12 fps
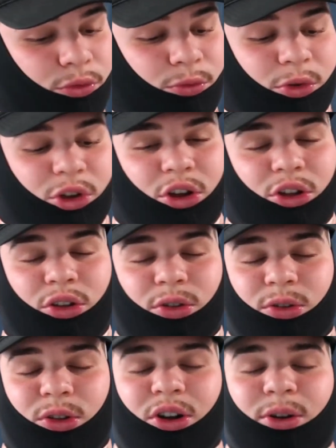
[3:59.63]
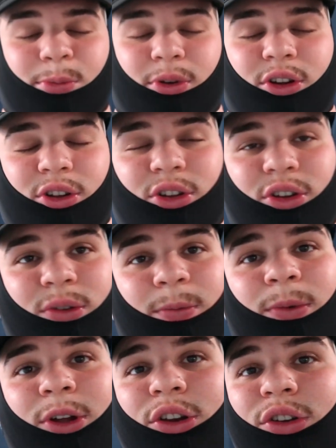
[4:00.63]
We had to stop at the
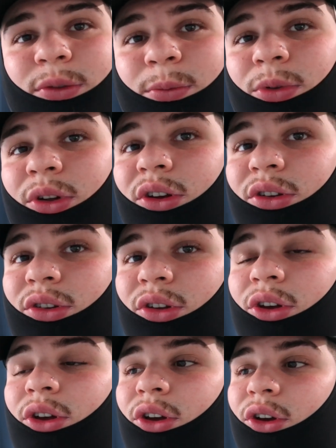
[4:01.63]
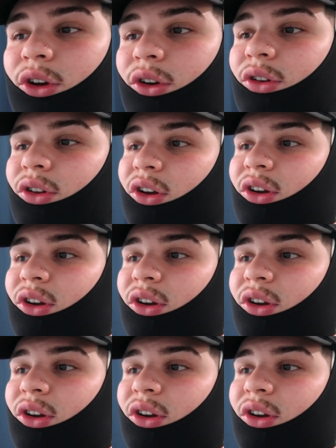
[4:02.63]
medicine place to